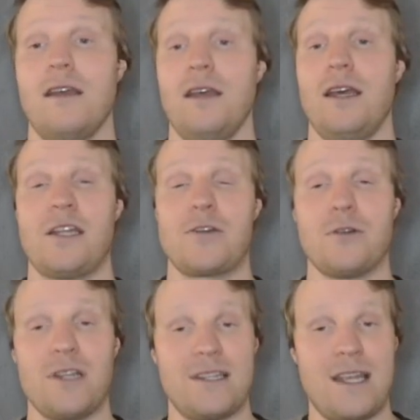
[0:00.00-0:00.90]
In general,
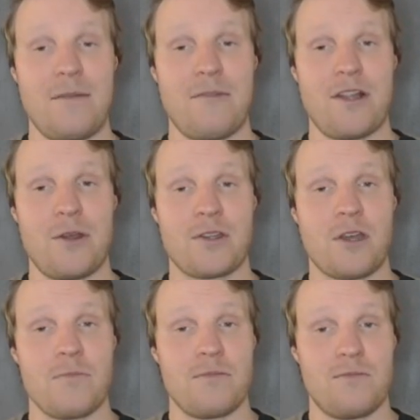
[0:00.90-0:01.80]
this team values
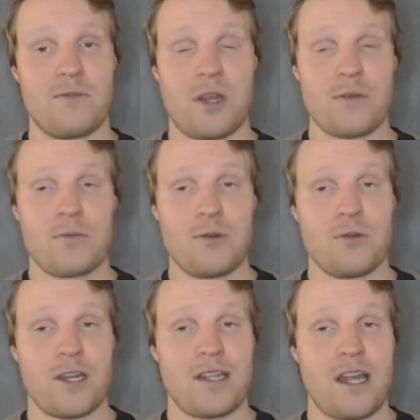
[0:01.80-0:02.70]
comes up to
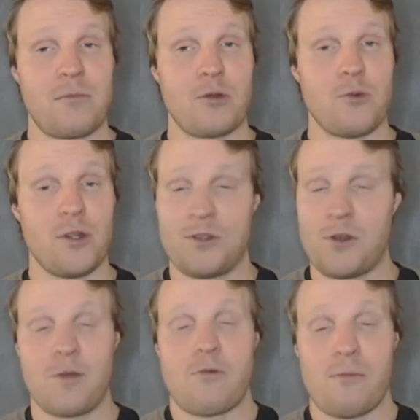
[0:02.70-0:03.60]
99.1, so you
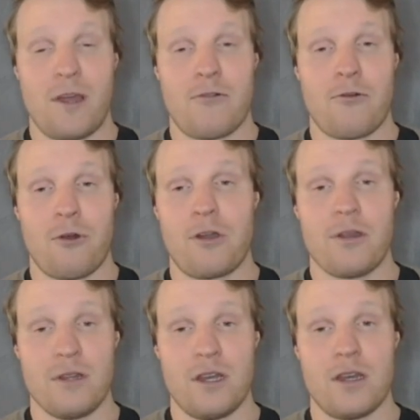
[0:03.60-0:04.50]
could probably afford
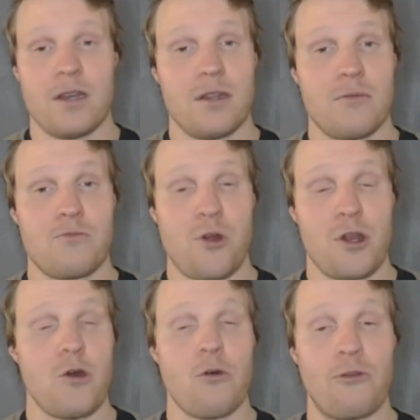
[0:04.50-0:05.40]
De
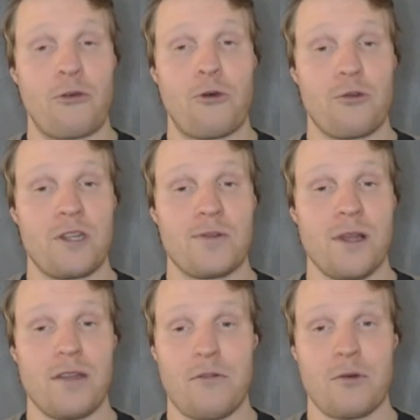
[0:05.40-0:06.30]
Bruyne over Foden as
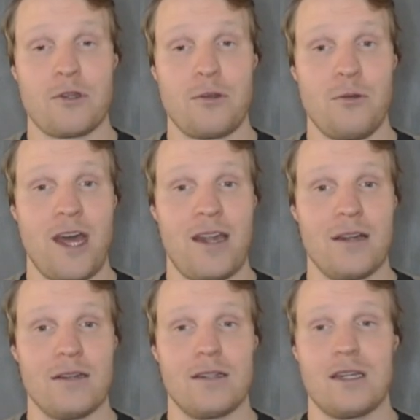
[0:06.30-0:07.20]
well if you want to do
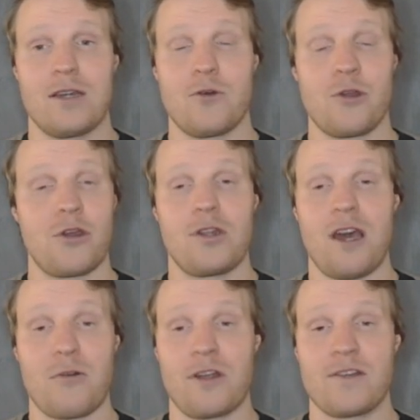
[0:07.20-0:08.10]
that, or you could
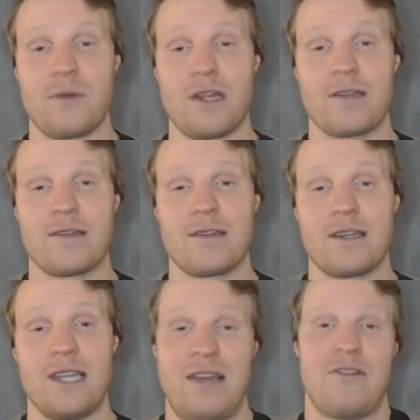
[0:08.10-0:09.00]
downgrade someone else.
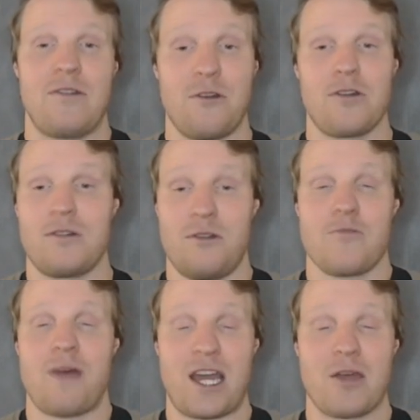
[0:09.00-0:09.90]
Even your
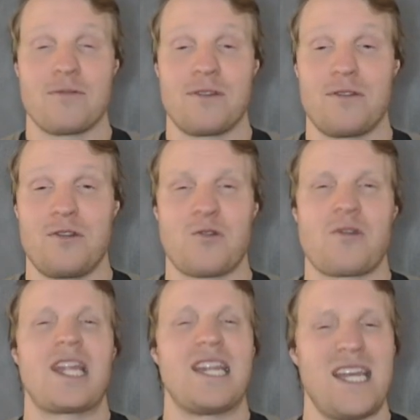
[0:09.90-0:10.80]
backups, you don't
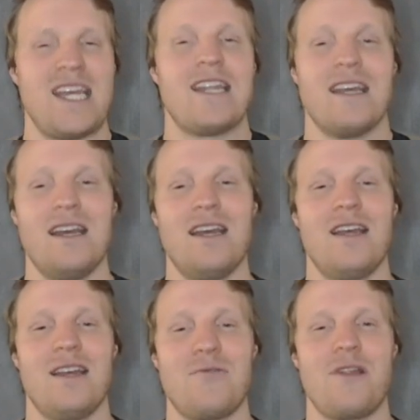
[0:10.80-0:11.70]
really need
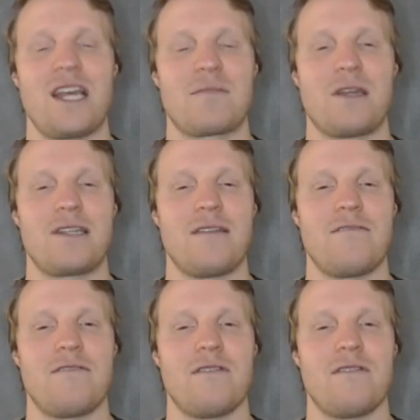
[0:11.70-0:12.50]
a really expensive